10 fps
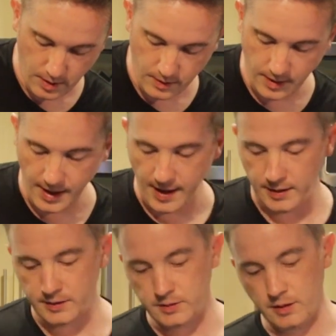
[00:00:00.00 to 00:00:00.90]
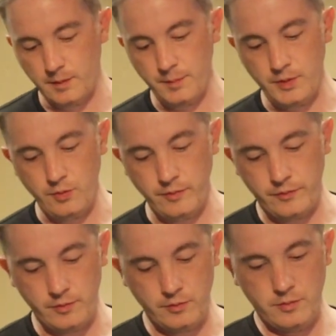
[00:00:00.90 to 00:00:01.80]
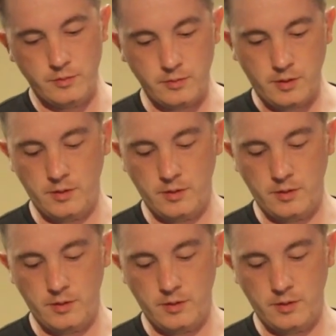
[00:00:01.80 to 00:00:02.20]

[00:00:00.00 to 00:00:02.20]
That is looking beautiful.